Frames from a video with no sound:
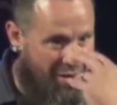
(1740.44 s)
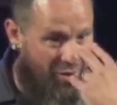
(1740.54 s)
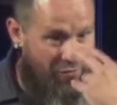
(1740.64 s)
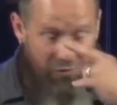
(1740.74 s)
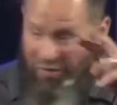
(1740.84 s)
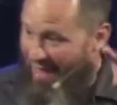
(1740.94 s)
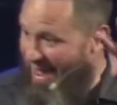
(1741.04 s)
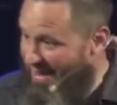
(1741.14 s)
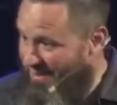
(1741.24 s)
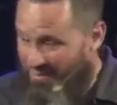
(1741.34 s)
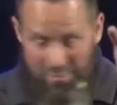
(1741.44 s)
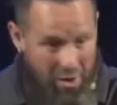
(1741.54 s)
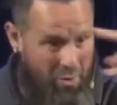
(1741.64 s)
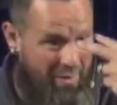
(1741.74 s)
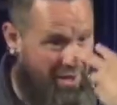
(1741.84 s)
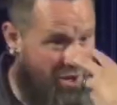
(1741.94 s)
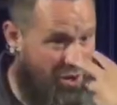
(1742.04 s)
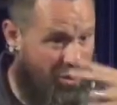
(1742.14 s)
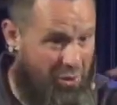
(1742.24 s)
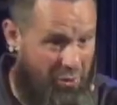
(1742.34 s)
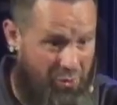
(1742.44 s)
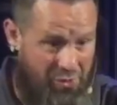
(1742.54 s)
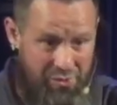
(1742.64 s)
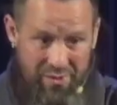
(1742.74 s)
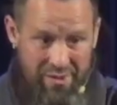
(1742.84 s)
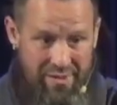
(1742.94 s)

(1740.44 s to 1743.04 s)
and Peter, for that moment, knew